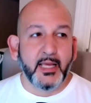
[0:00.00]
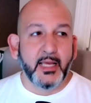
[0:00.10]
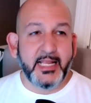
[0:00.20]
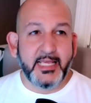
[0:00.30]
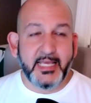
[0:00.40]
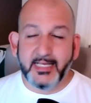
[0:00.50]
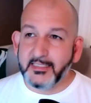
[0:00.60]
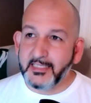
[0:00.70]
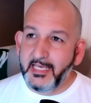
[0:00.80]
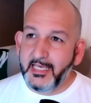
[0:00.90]
and he
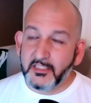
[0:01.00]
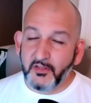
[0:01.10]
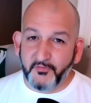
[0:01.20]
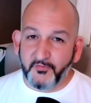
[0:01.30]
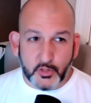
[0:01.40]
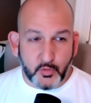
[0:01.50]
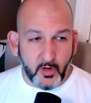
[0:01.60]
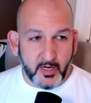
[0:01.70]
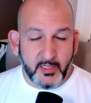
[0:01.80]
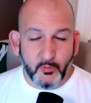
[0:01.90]
hits the first
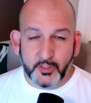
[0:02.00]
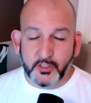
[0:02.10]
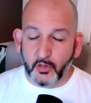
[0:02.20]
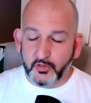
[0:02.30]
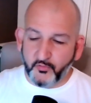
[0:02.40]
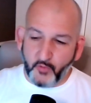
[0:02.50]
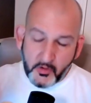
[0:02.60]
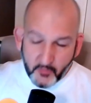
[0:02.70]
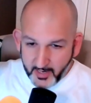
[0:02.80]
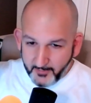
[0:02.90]
one, which goes
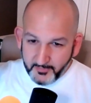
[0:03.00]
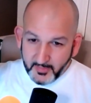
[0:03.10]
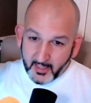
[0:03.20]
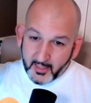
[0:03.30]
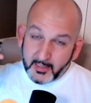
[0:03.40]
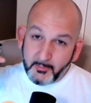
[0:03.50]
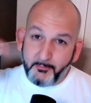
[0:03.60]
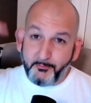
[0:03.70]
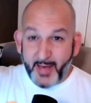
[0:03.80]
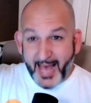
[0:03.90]
front rim,
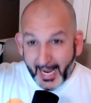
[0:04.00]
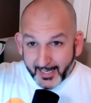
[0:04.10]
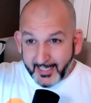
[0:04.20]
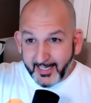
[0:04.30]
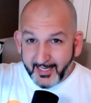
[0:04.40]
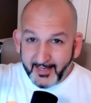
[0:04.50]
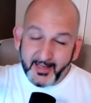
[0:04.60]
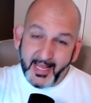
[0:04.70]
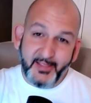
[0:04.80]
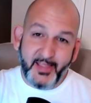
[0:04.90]
back,
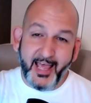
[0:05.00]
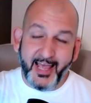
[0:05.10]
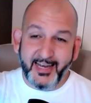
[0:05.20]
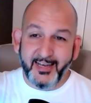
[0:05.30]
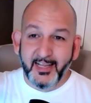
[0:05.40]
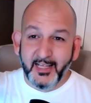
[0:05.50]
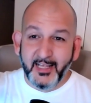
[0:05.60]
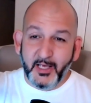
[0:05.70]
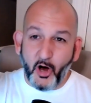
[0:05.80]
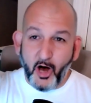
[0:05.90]
and then
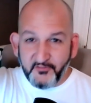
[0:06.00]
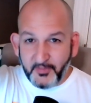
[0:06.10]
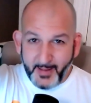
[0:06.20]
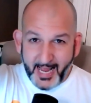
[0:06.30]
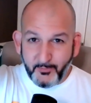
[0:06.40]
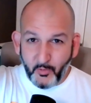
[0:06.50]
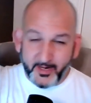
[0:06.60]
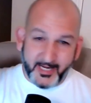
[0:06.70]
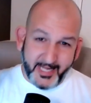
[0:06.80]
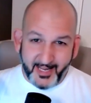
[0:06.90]
off the
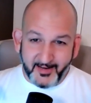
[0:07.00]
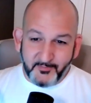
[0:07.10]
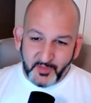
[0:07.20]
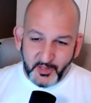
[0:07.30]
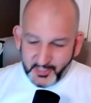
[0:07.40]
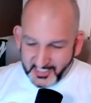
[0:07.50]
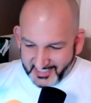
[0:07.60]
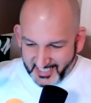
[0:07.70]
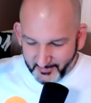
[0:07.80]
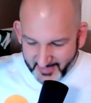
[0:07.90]
backboard and in. You can
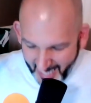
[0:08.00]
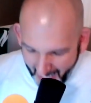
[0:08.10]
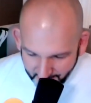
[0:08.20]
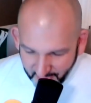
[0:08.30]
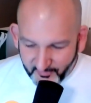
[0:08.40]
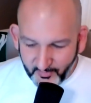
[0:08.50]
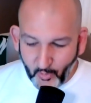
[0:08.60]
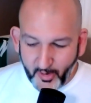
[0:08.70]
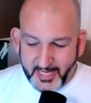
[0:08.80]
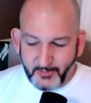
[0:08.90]
see him tap the
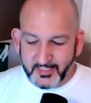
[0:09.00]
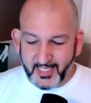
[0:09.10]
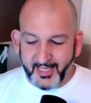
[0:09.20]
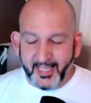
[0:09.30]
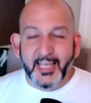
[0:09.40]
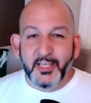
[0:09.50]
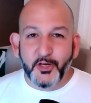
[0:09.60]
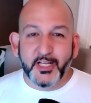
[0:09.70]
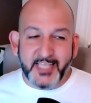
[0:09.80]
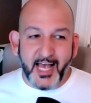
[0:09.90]
floor, and he was like,
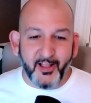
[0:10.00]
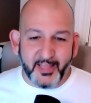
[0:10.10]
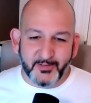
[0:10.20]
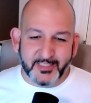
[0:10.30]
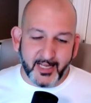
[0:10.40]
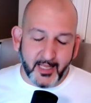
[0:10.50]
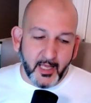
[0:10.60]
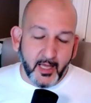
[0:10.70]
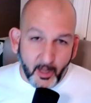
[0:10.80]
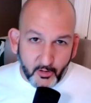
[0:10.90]
you could tell he was like,
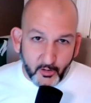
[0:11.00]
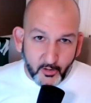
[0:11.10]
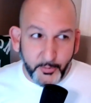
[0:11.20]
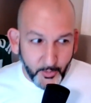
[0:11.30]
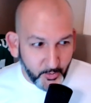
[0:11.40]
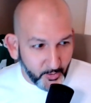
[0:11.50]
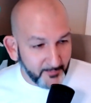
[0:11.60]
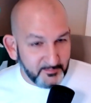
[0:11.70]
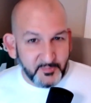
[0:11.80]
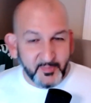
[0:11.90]
okay, whew.
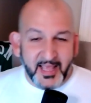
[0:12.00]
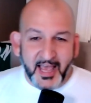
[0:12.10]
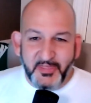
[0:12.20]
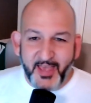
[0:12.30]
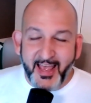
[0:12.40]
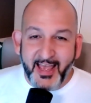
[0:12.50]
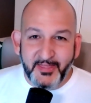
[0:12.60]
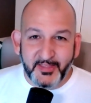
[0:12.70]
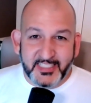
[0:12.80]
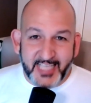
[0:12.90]
And
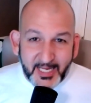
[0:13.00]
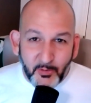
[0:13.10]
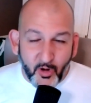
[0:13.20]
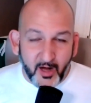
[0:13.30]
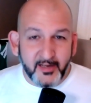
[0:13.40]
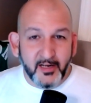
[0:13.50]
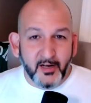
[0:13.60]
then the second one,